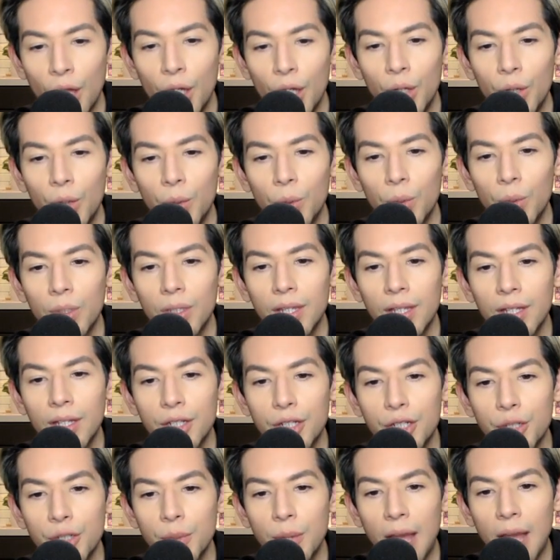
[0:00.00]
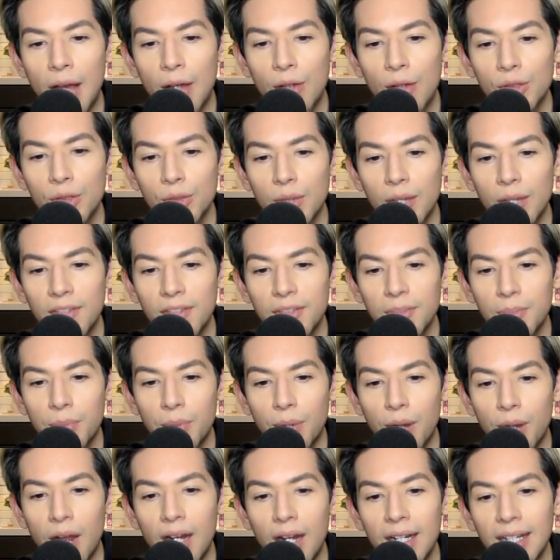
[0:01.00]
Who were the two housewives
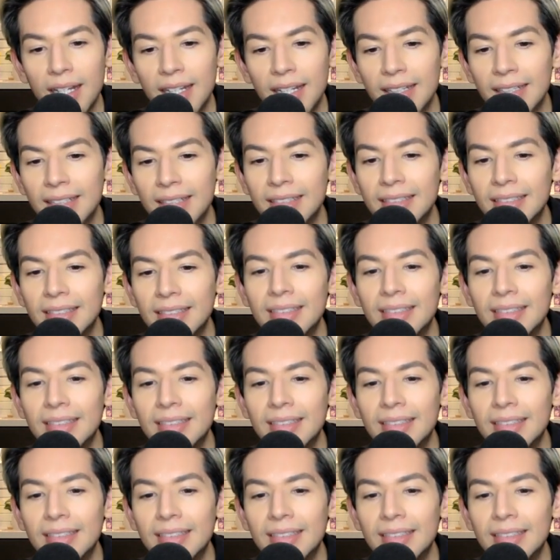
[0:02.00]
brought in?